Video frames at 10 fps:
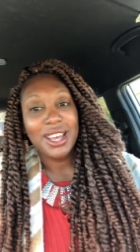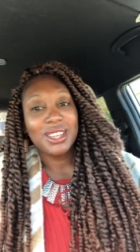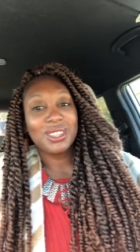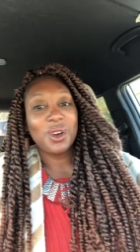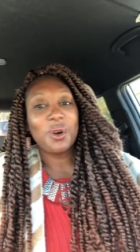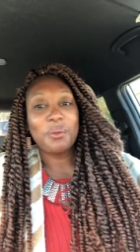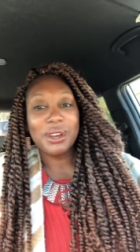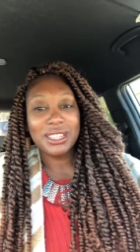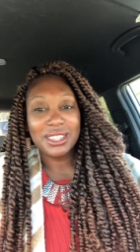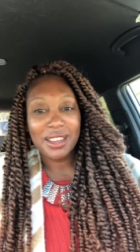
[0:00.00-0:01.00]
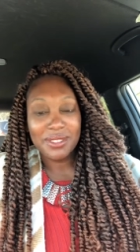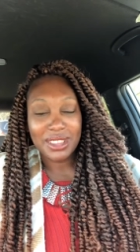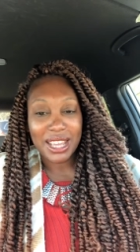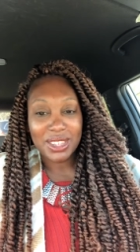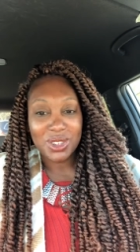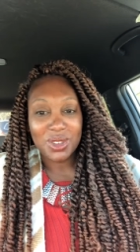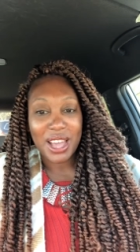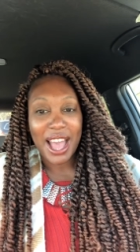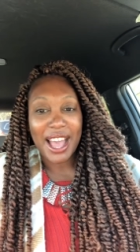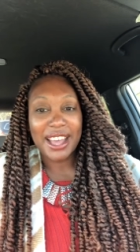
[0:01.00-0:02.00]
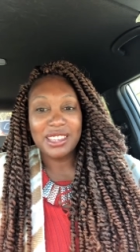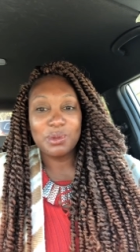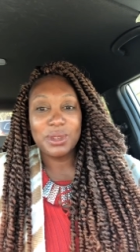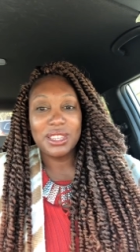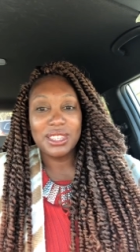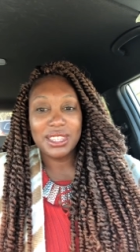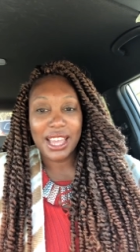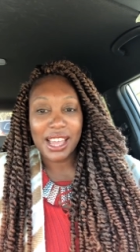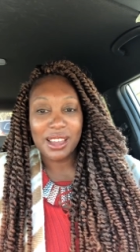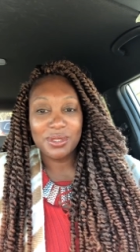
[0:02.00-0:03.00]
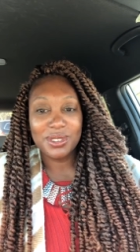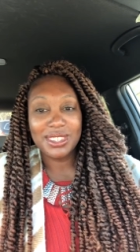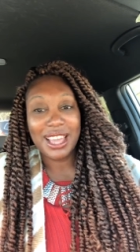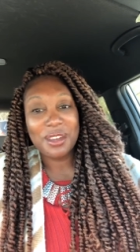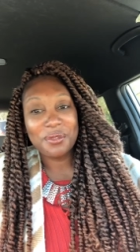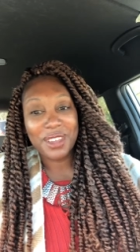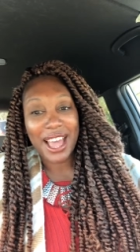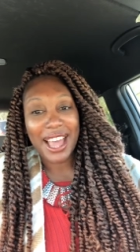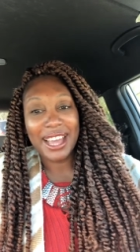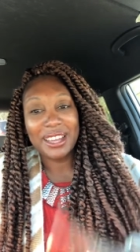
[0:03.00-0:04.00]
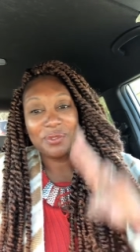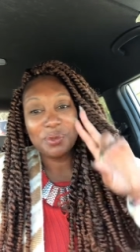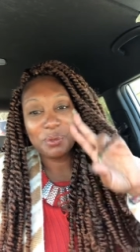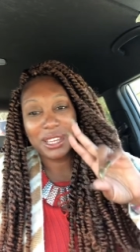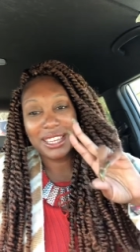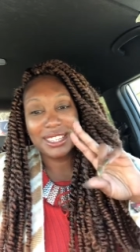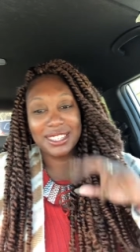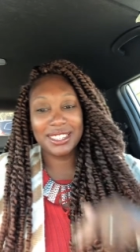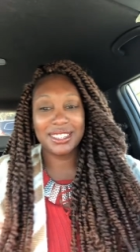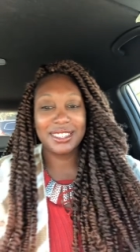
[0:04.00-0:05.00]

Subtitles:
So much love and light to you guys. Be safe, stay fly. Peace.